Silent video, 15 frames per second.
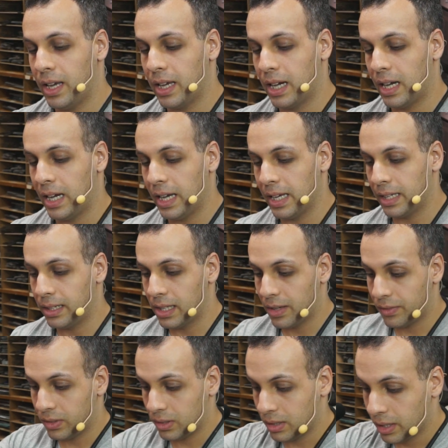a high
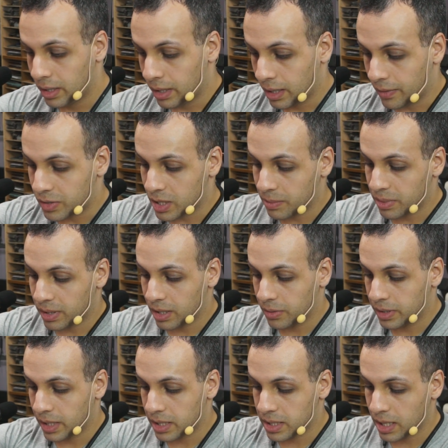level of sympathy
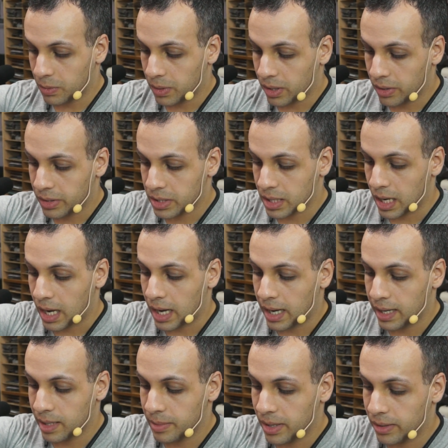when they say, well, there's a
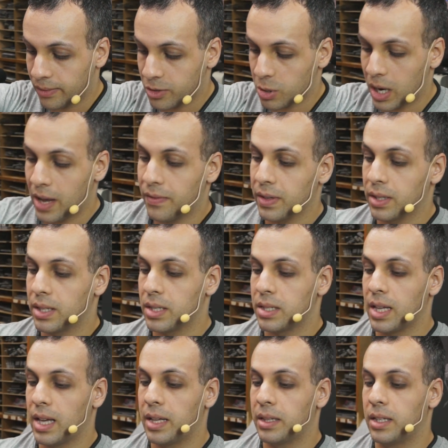high amount of traffic, this,
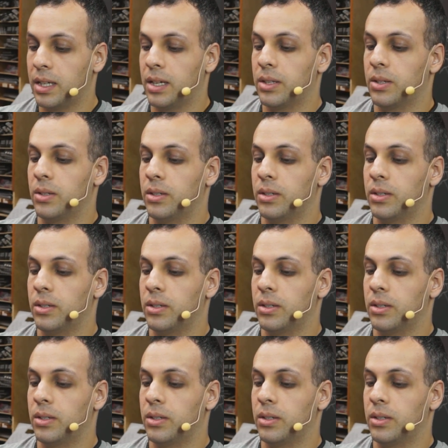that, and the other.